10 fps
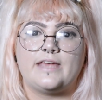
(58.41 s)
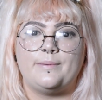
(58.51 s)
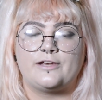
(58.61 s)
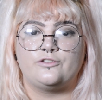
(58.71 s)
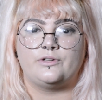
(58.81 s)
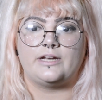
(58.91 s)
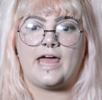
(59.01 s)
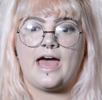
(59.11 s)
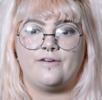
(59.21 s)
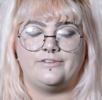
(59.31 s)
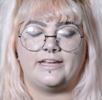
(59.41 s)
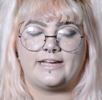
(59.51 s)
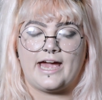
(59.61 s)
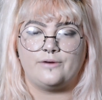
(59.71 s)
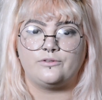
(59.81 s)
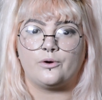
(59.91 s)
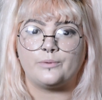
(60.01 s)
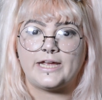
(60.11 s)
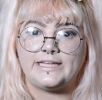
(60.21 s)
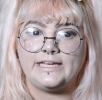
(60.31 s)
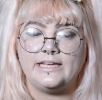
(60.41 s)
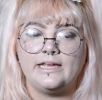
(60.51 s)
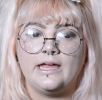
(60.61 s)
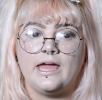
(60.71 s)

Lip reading: I make sure that I have an account already,